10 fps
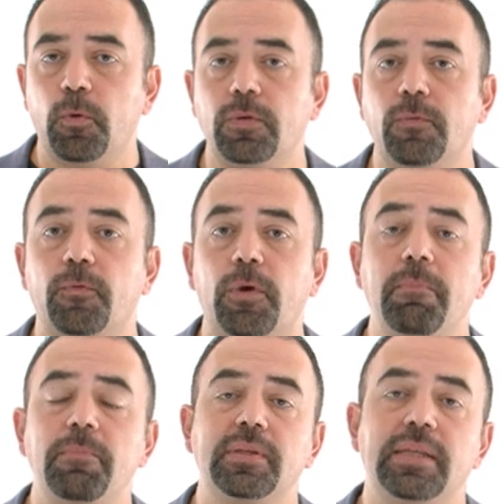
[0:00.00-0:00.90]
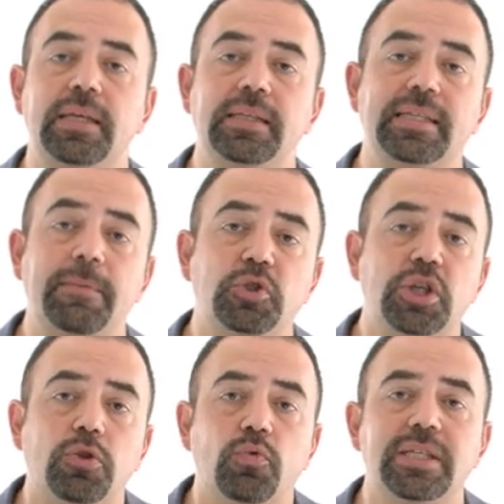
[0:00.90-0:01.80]
from the
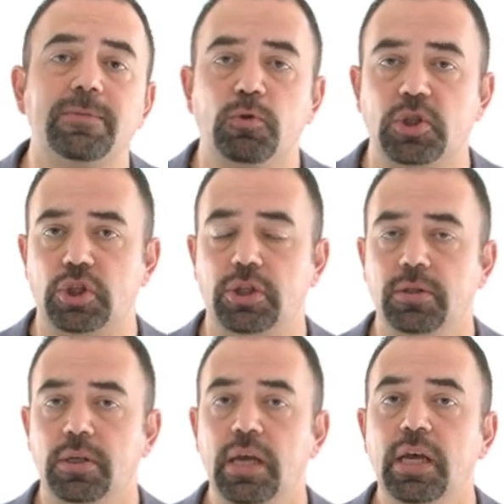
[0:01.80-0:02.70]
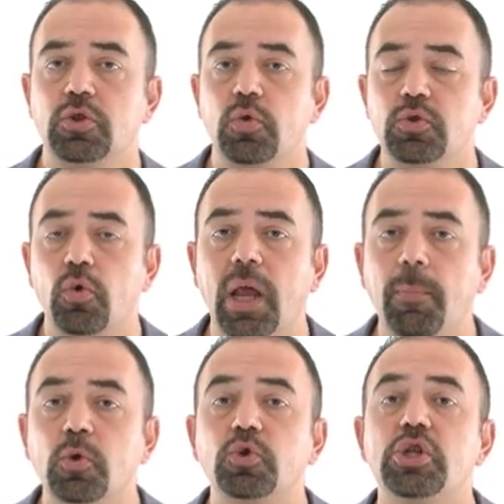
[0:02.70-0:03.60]
inception to disposition. So it's all
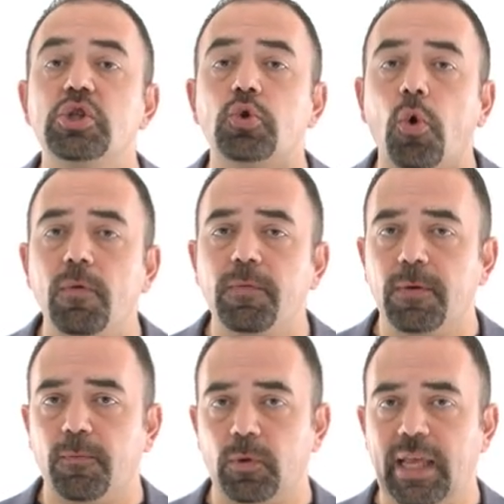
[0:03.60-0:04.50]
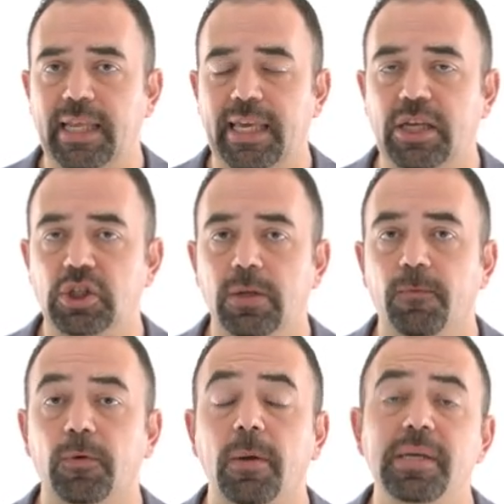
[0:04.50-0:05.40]
about resolving fraud allegation
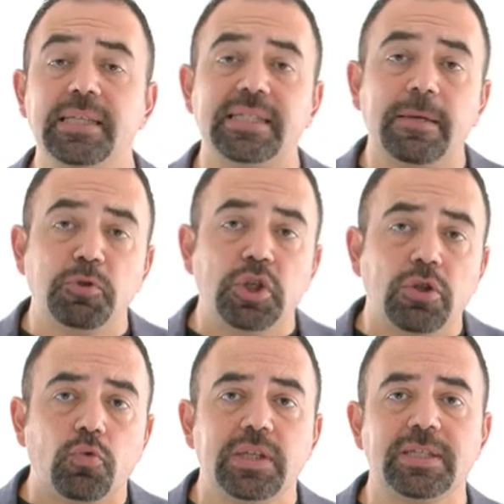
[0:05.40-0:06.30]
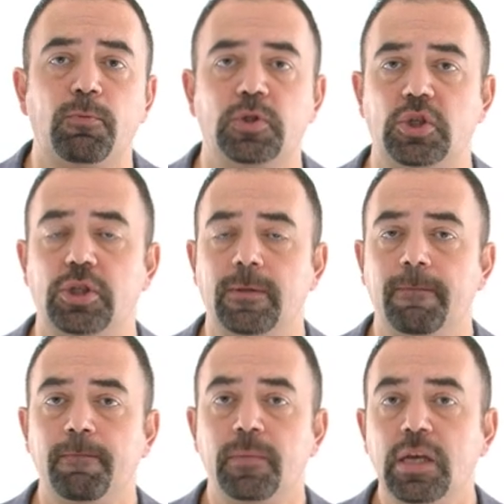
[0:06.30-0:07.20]
from inception to disposition.
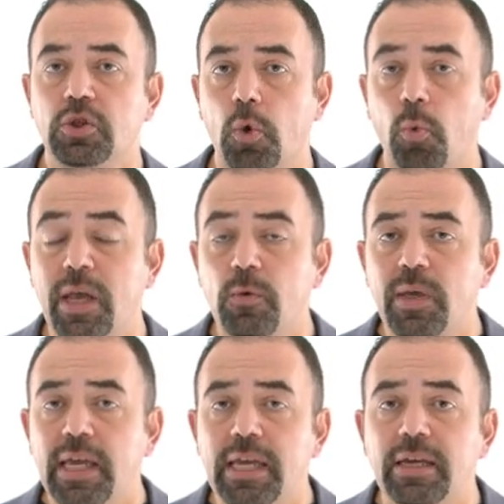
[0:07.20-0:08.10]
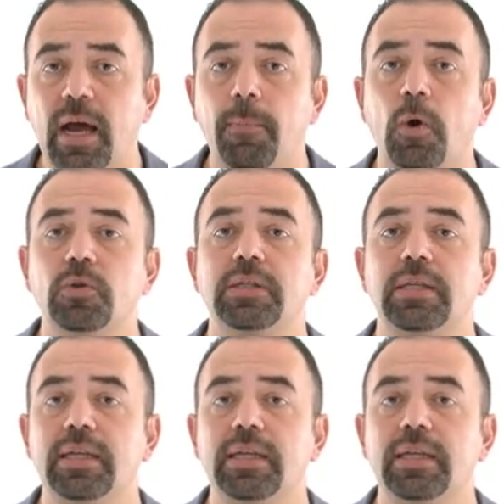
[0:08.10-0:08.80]
So when we hear about